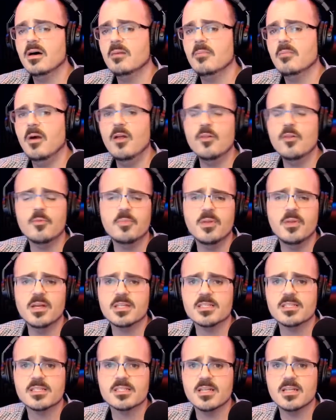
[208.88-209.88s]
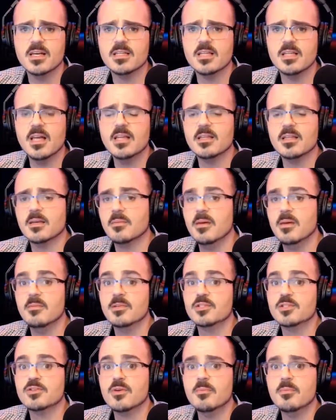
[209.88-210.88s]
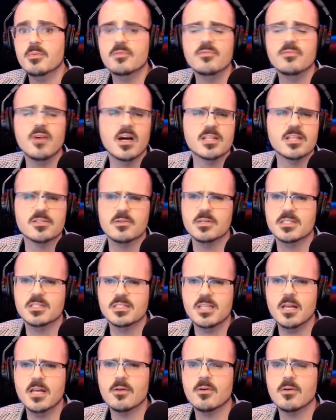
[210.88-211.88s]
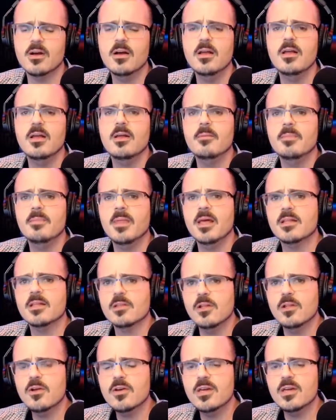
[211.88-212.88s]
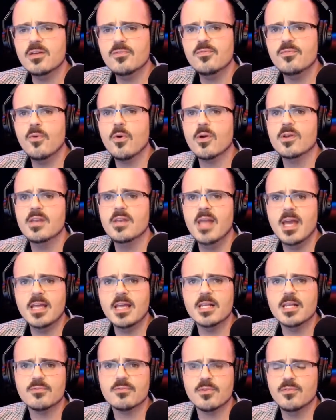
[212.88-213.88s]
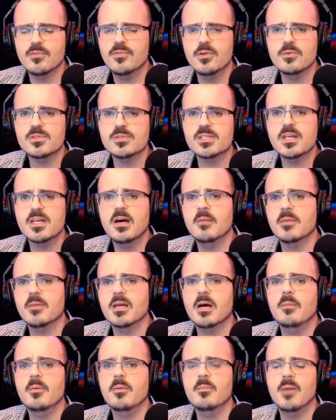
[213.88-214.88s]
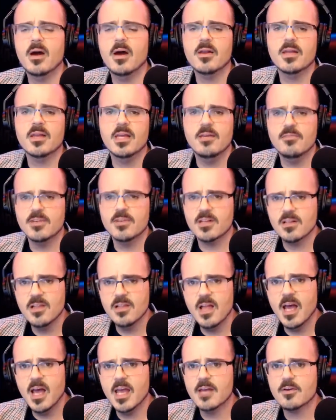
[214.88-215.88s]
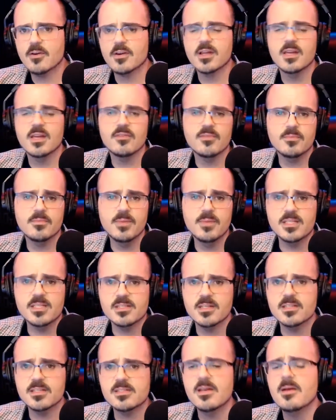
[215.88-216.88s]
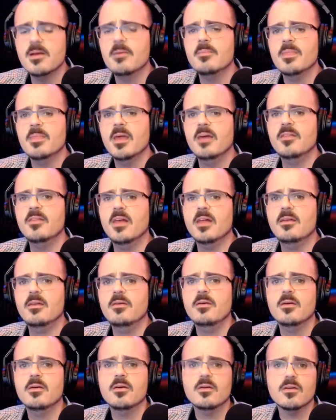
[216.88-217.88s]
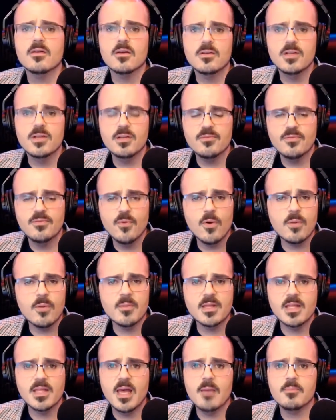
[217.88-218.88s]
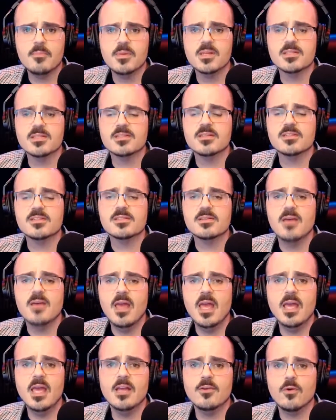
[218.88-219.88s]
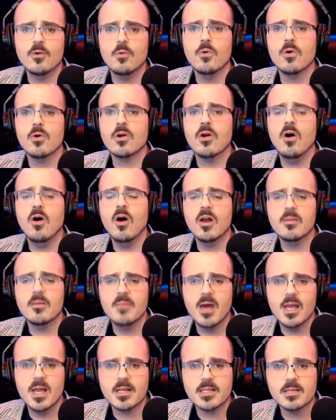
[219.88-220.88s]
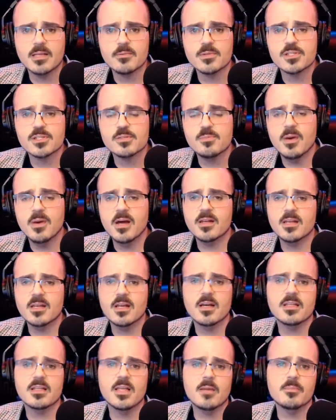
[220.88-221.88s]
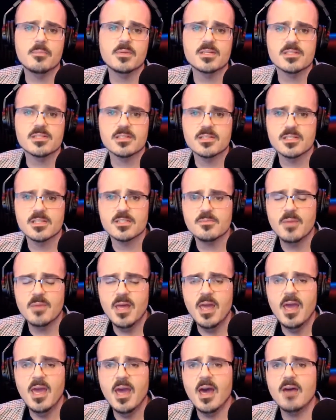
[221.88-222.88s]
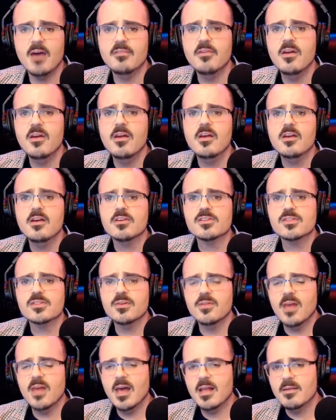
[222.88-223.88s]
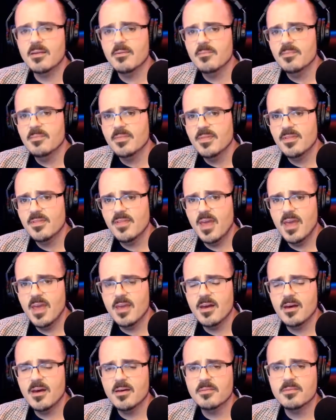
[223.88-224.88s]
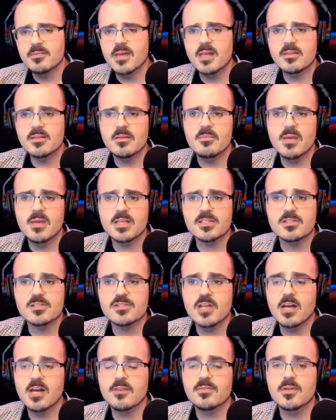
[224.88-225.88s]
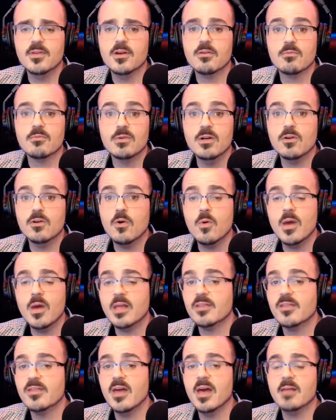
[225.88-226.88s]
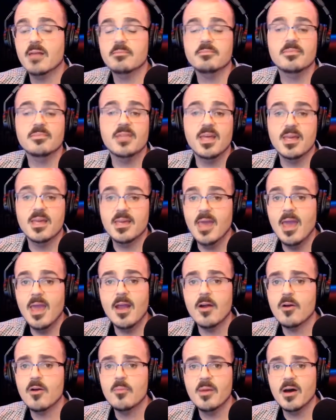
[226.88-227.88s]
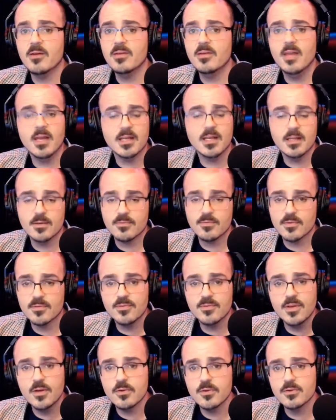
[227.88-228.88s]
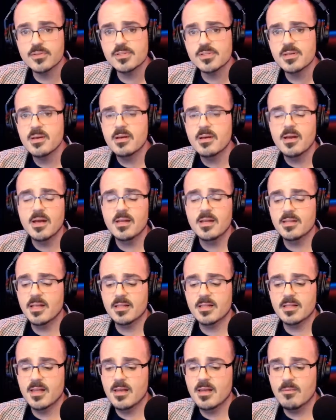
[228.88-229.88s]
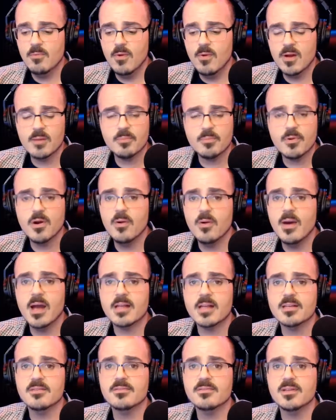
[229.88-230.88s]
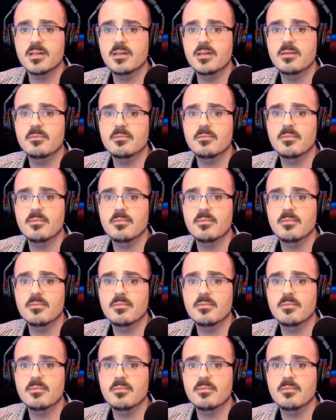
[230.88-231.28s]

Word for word: other places online, like maybe TripAdvisor, etc., and looking for negative reviews coming up about a given client or a given business, and then informing that business and or automatically responding on that business's behalf so that they get the message out there real quick that they care about negative reviews and that they want to proactively